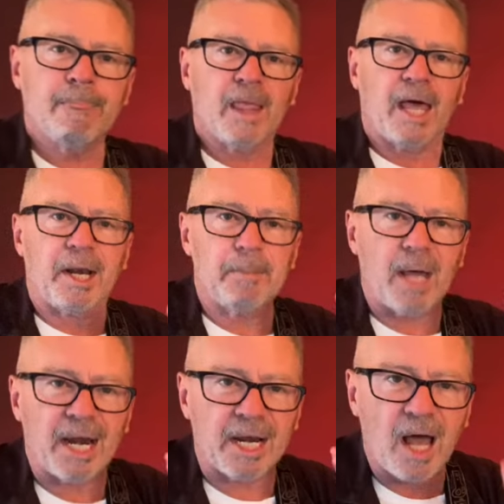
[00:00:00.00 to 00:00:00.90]
An
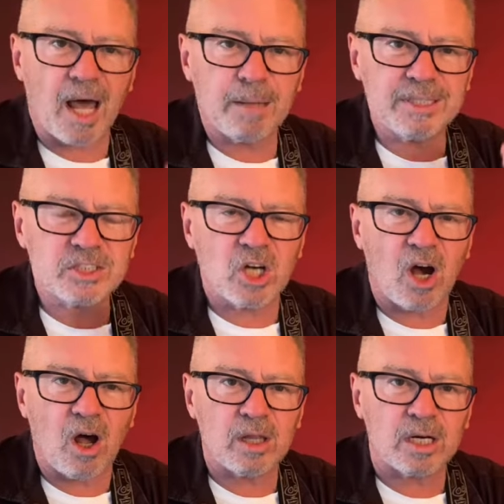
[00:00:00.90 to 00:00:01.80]
anonymous
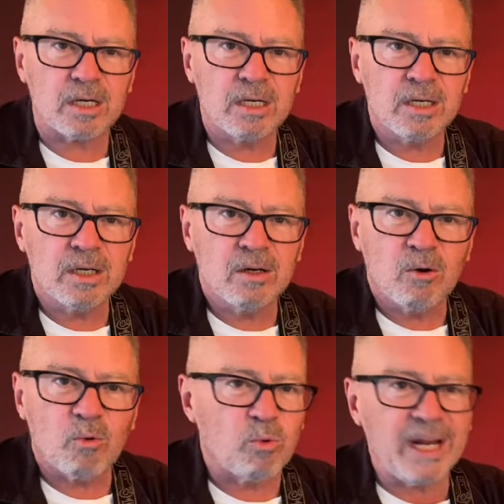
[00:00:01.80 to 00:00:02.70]
caller
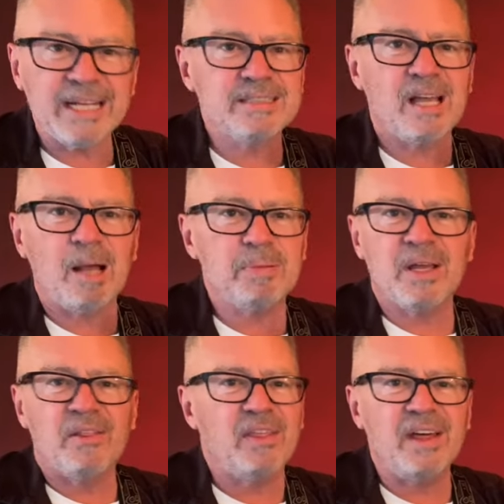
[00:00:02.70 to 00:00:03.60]
rings up
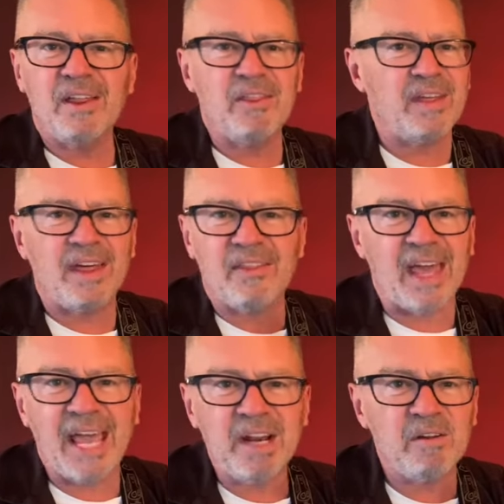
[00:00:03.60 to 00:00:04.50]
the
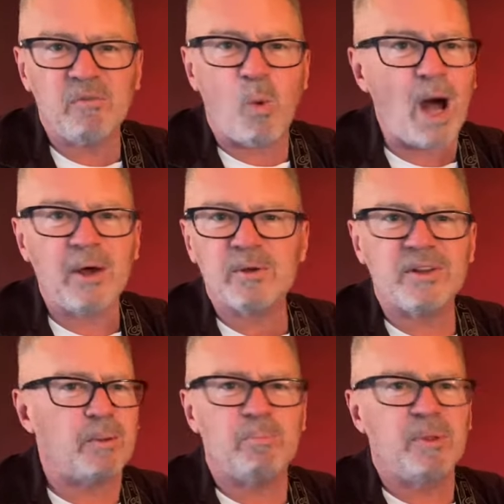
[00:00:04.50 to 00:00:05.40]
head of
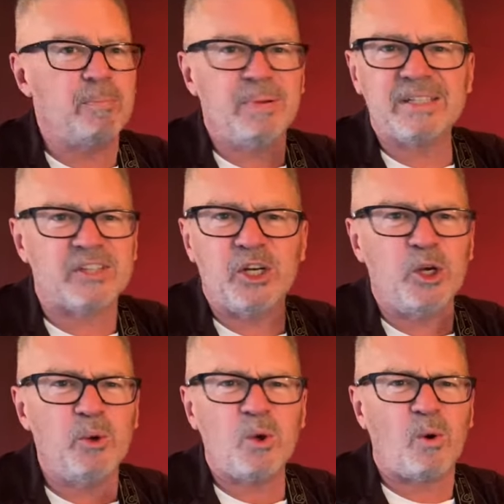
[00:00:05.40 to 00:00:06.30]
the
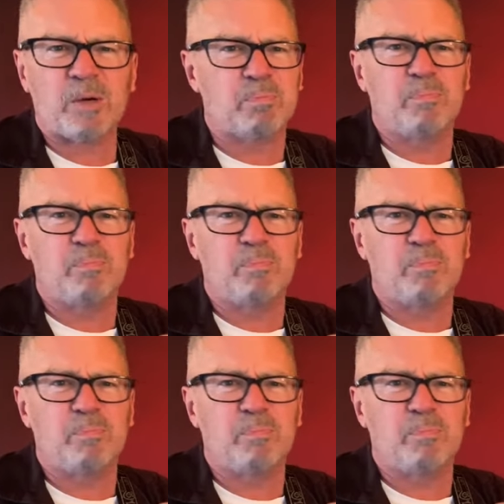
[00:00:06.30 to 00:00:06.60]
New York